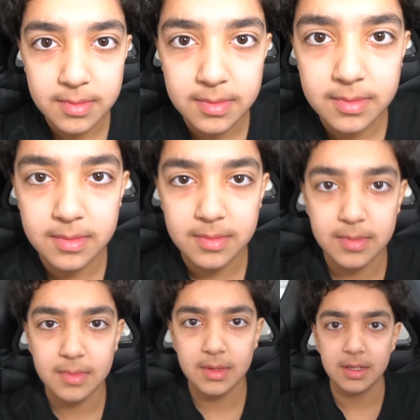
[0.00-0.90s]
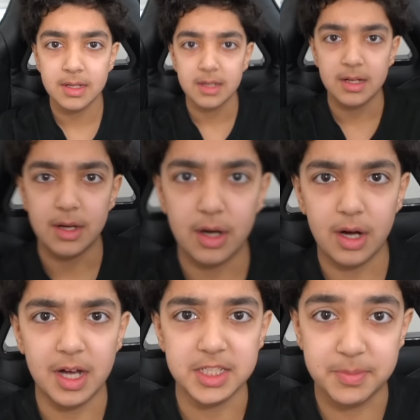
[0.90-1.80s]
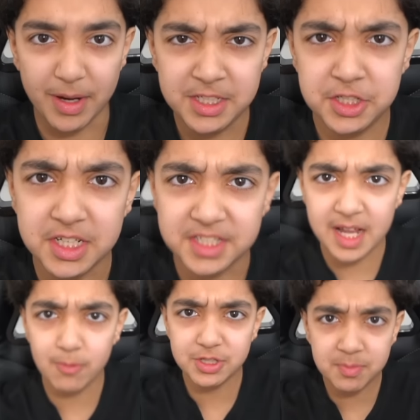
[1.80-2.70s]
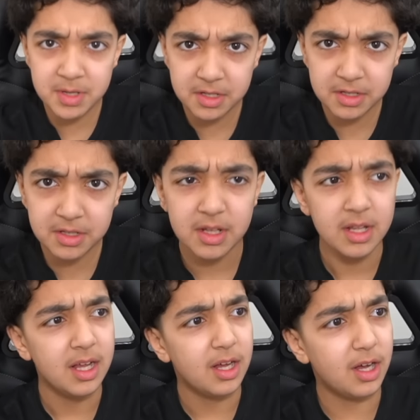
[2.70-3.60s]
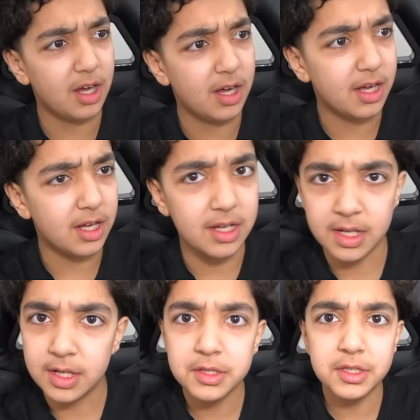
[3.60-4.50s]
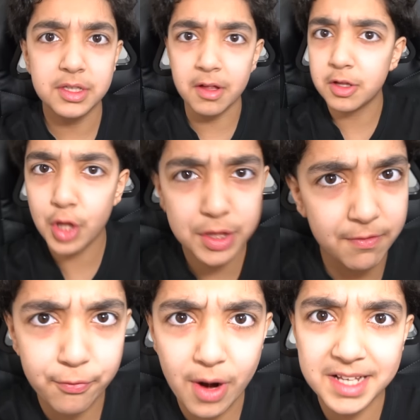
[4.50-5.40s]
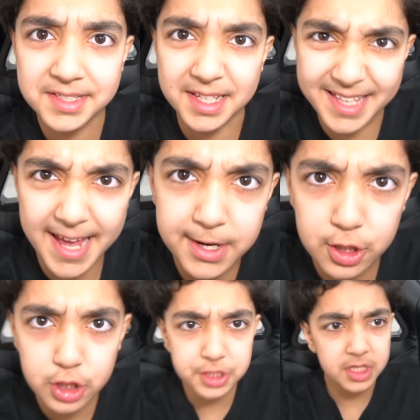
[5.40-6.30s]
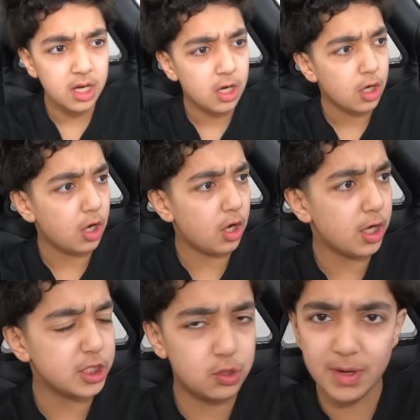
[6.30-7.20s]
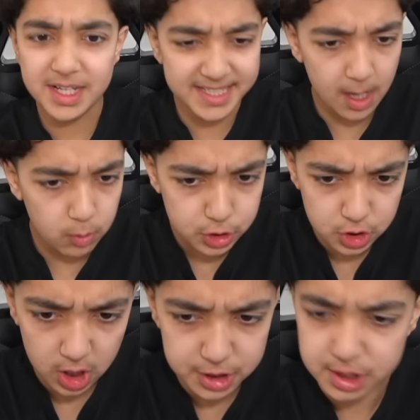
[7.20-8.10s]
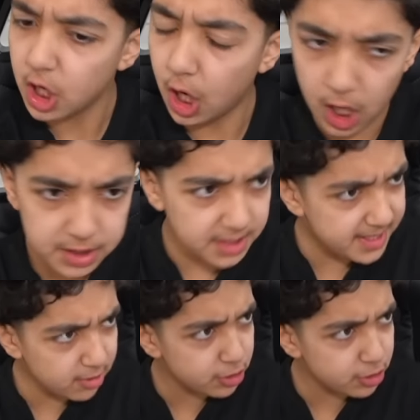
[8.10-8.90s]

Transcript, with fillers: All right, what for Mary Brown's? Uh, spicy chicken sandwich meal. Uh, the not the fries, the taters. Uh, sweet and sour sauce, honey dill